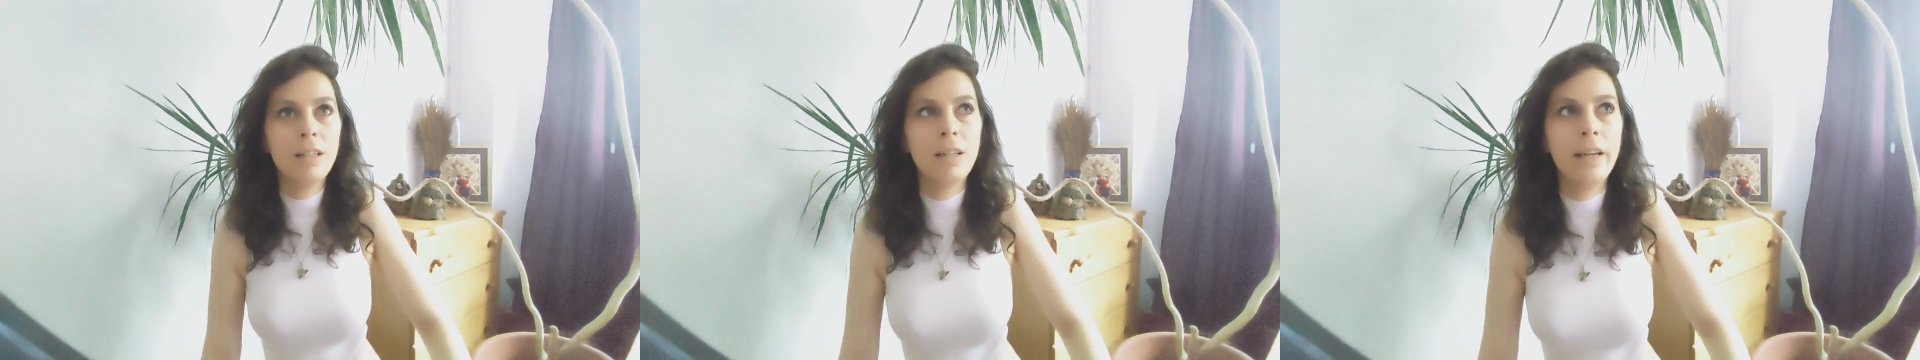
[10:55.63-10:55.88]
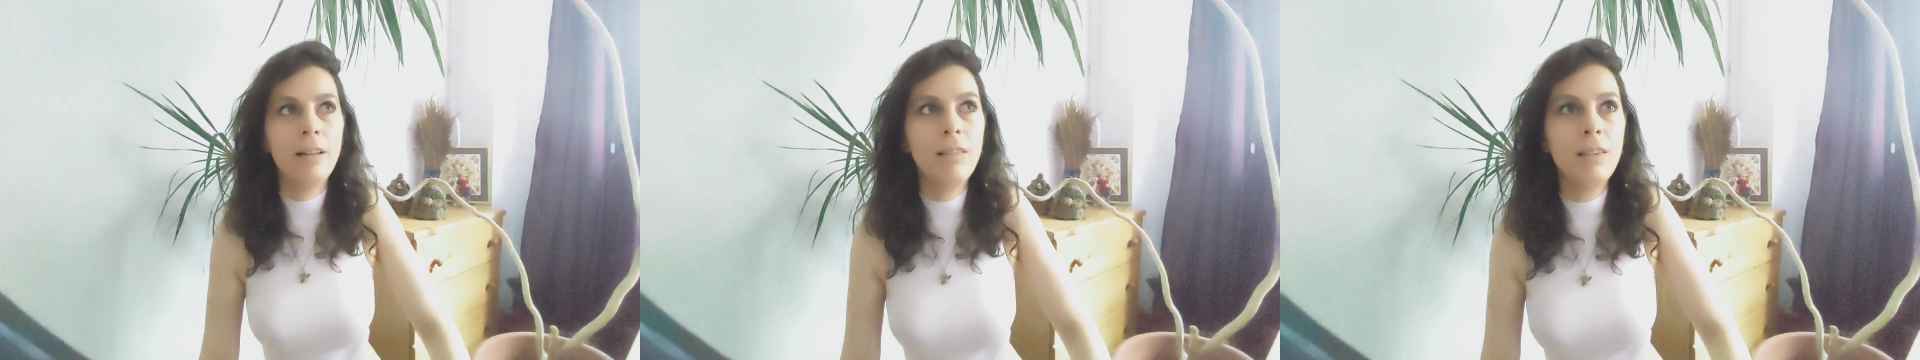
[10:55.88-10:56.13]

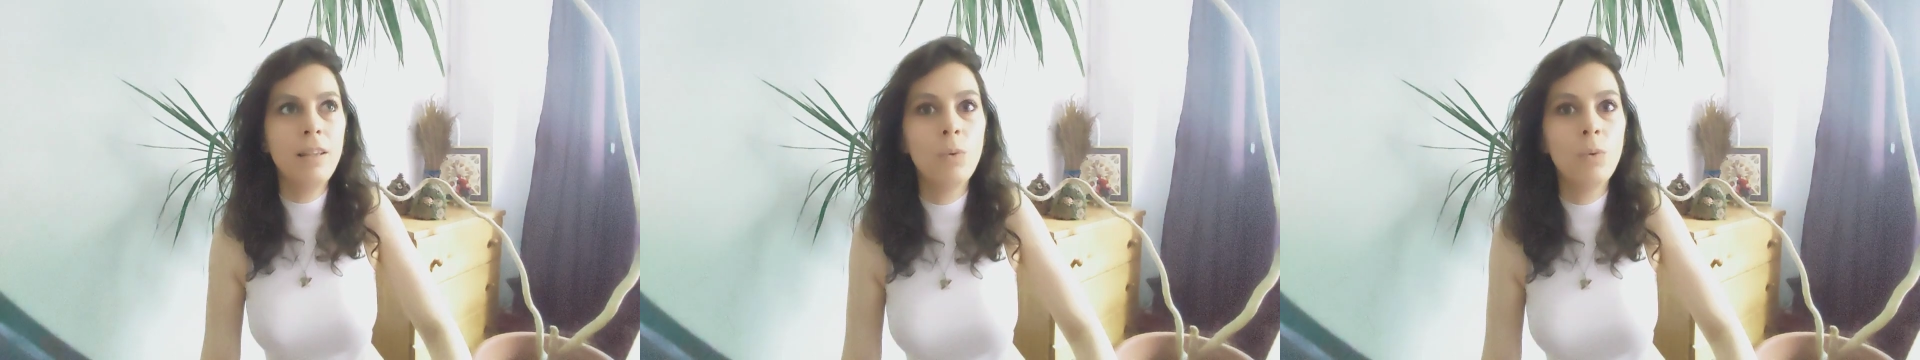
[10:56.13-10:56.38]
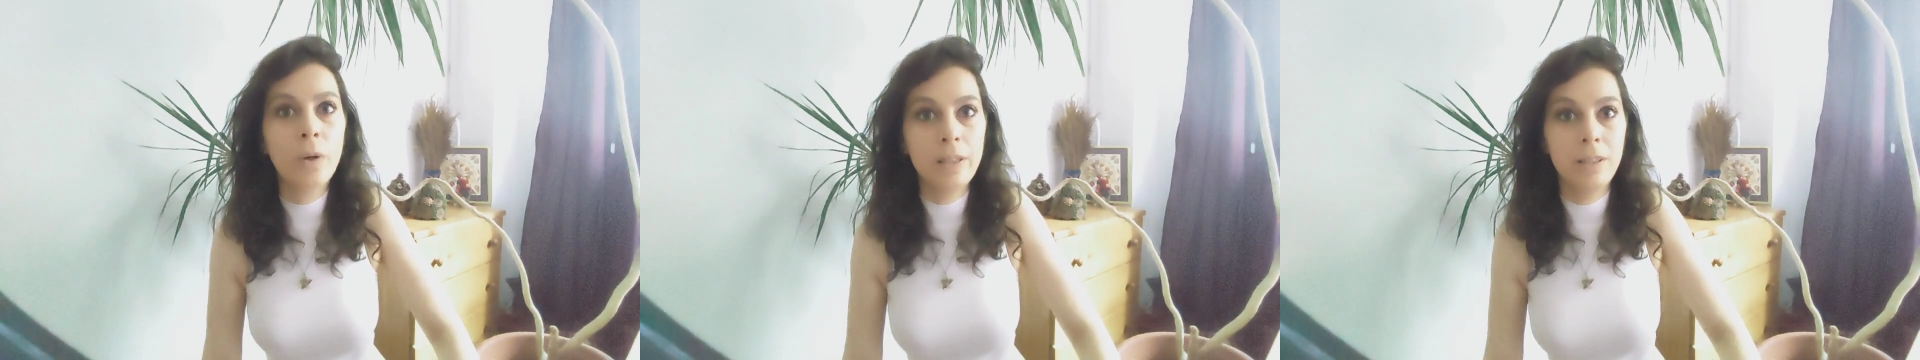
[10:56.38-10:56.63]
a
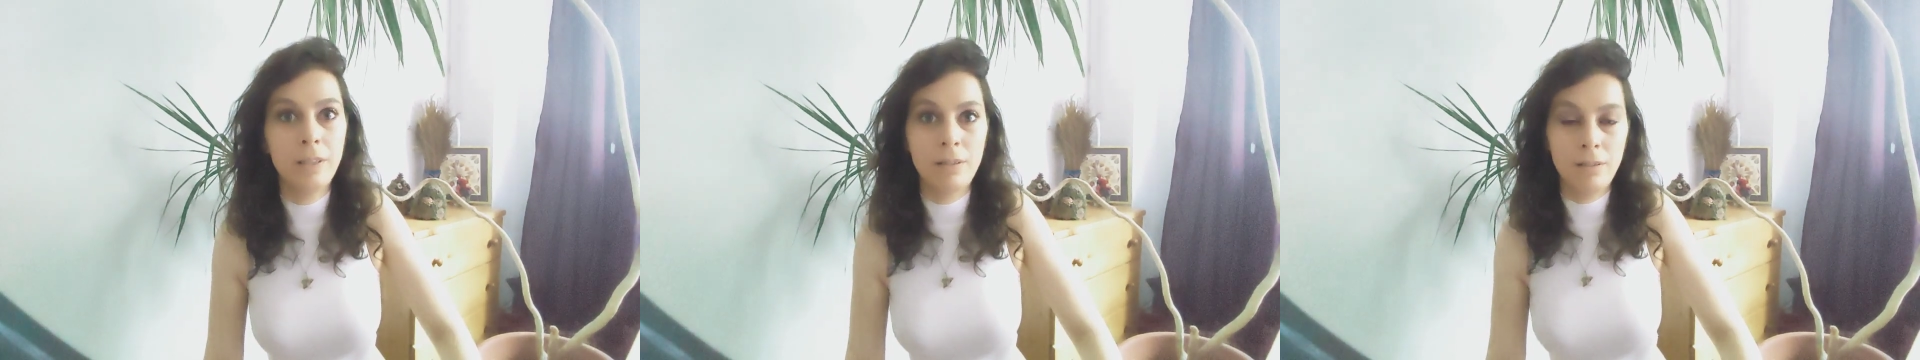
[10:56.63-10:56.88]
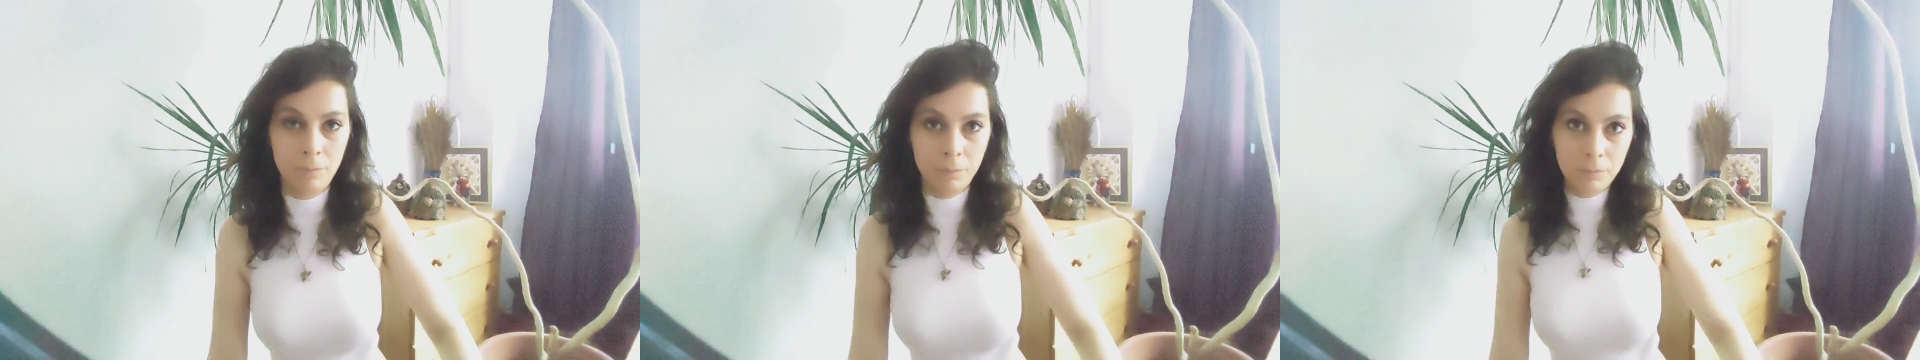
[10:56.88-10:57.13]
healthy
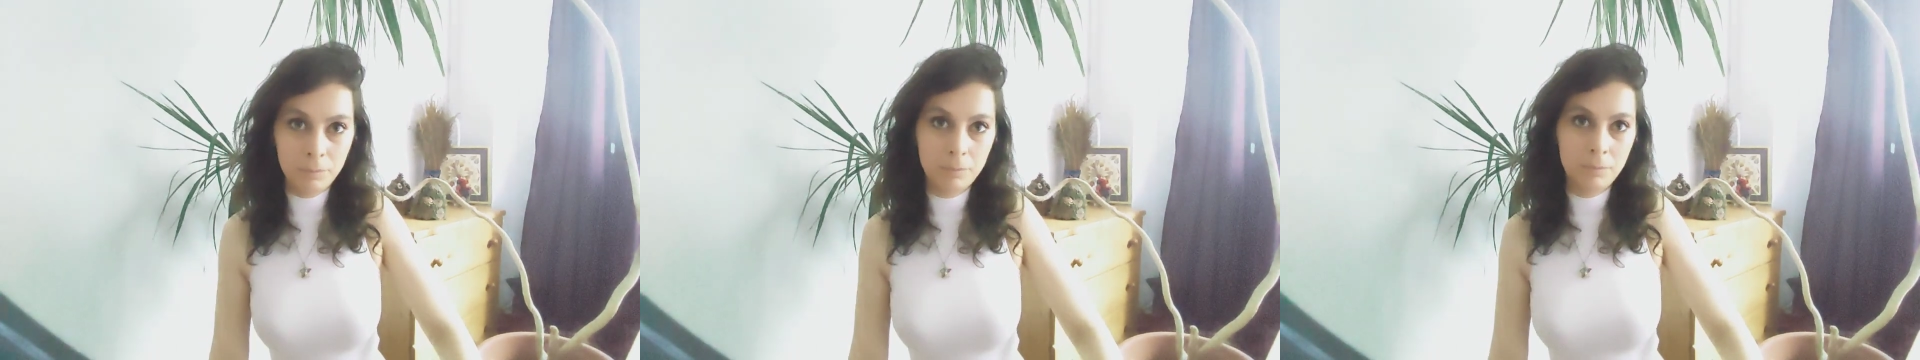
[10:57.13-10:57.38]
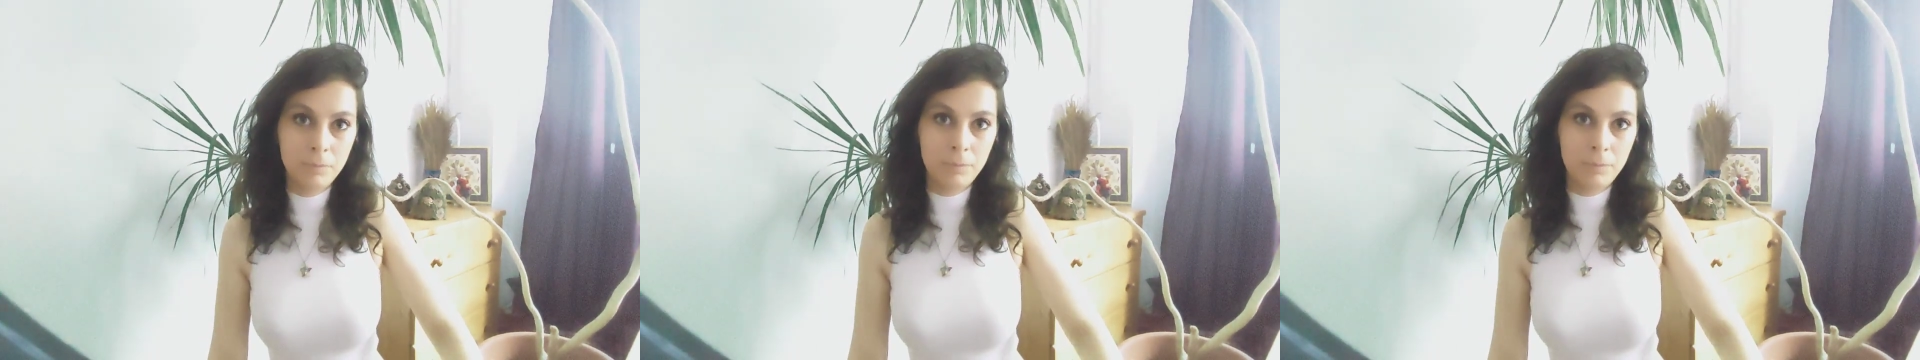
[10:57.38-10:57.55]
organism,